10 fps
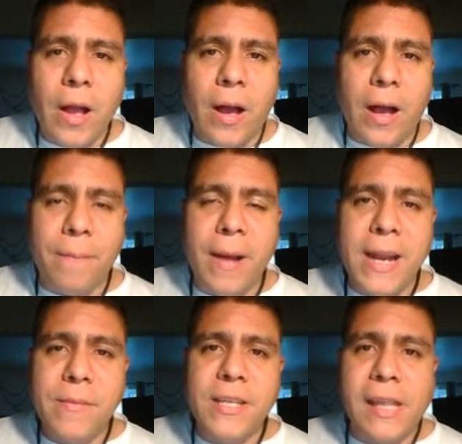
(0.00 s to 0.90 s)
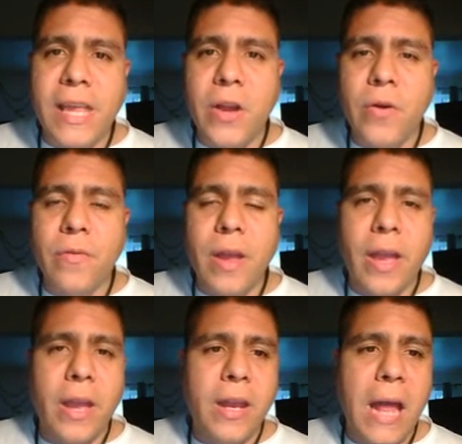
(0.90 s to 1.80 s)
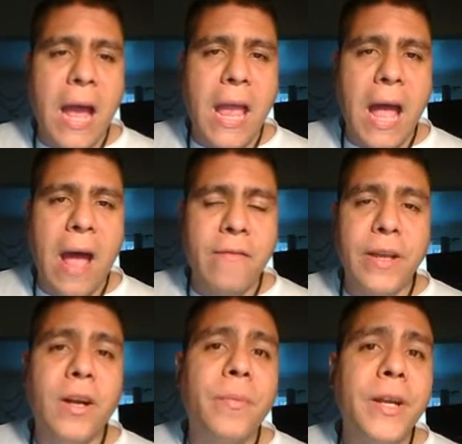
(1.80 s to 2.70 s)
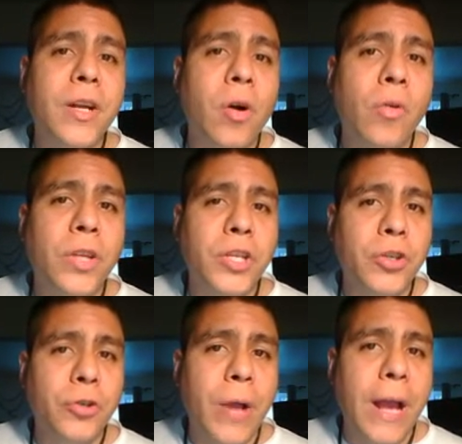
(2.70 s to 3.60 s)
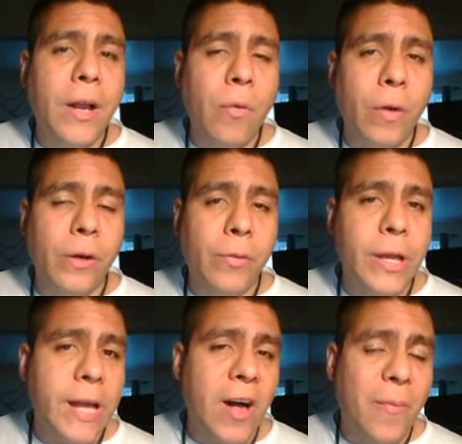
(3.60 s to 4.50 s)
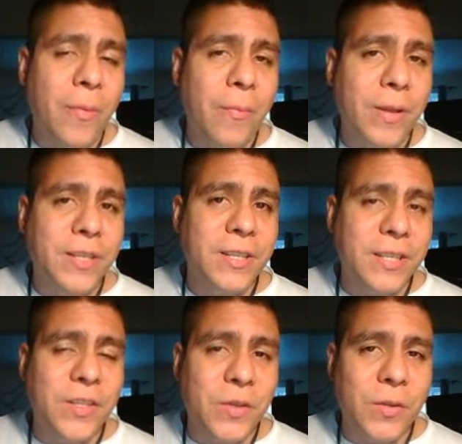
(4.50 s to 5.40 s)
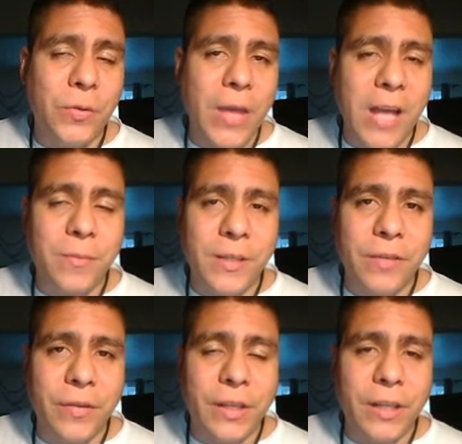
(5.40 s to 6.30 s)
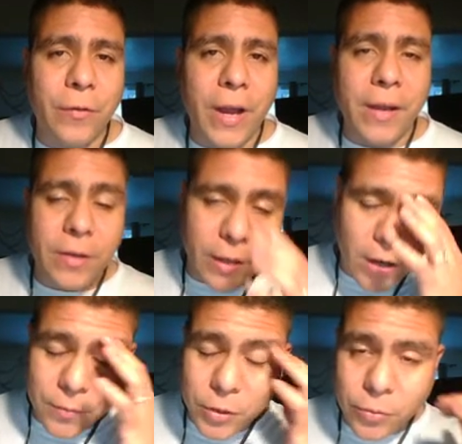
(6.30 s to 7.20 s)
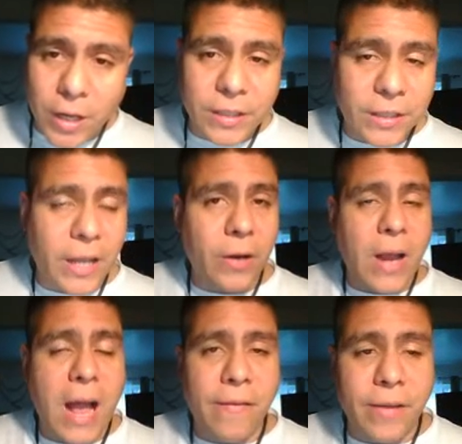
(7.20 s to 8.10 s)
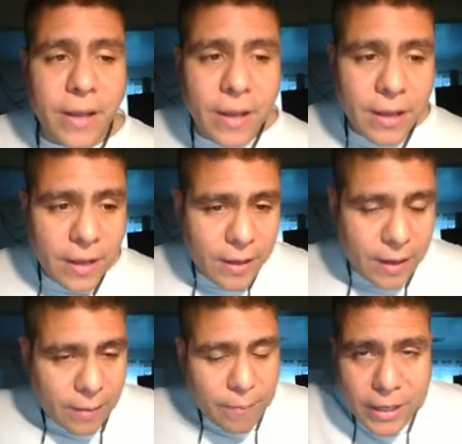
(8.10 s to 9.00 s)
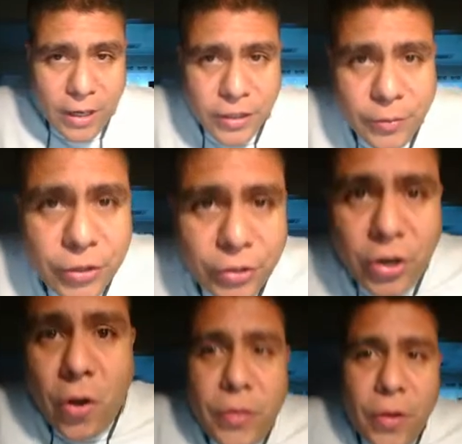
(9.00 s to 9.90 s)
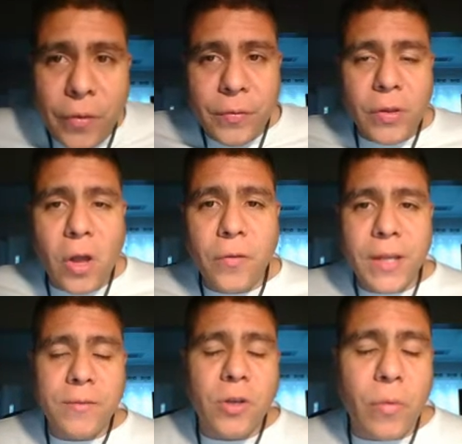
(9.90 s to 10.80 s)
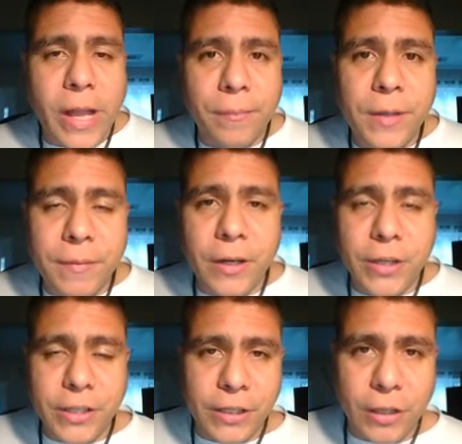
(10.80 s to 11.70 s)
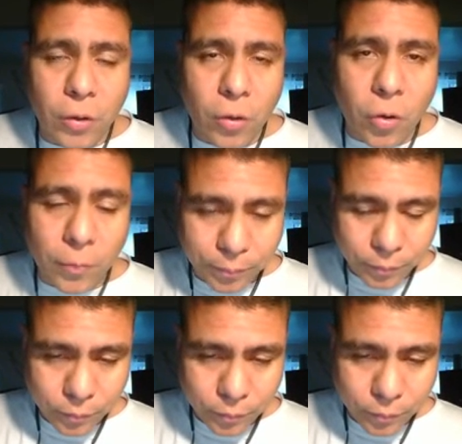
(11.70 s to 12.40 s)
My name is Leo, and I have a company called Digital Track where we help businesses do that specifically, right? They come to us, they don't have many customers to know them, so we help them increase the local